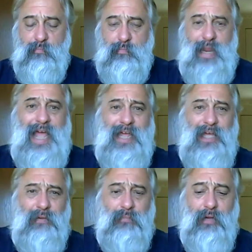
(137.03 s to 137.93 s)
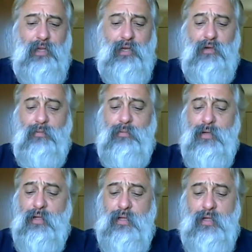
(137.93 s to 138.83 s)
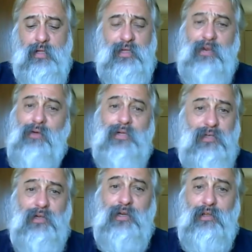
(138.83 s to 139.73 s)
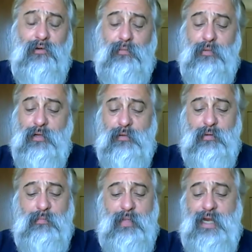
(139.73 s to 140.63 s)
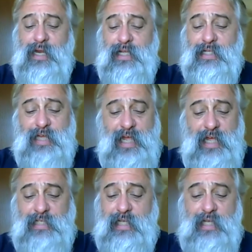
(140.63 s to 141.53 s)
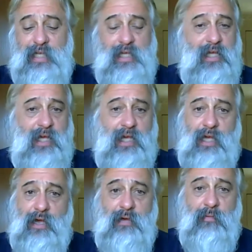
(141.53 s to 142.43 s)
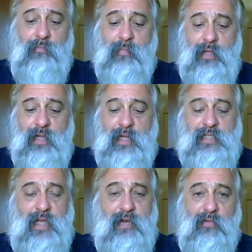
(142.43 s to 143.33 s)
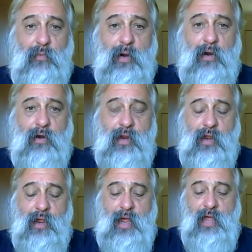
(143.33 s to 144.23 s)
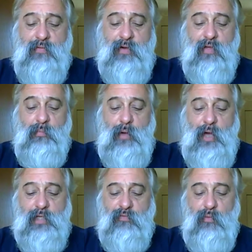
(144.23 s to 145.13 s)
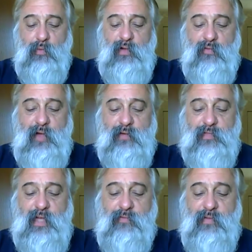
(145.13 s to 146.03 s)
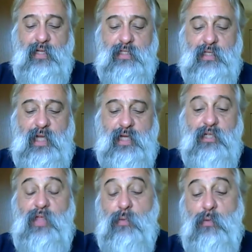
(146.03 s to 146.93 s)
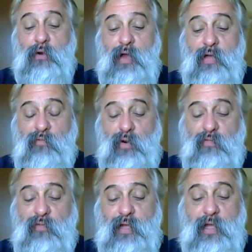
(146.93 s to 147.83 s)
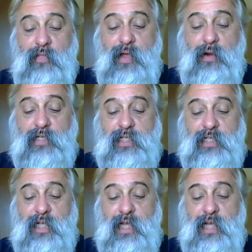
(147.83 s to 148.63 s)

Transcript: black bullet lube. You know, it's good lube, but man, it is nasty. It's everywhere. I have another box of 4570s. Actually, they're not 45. They're actually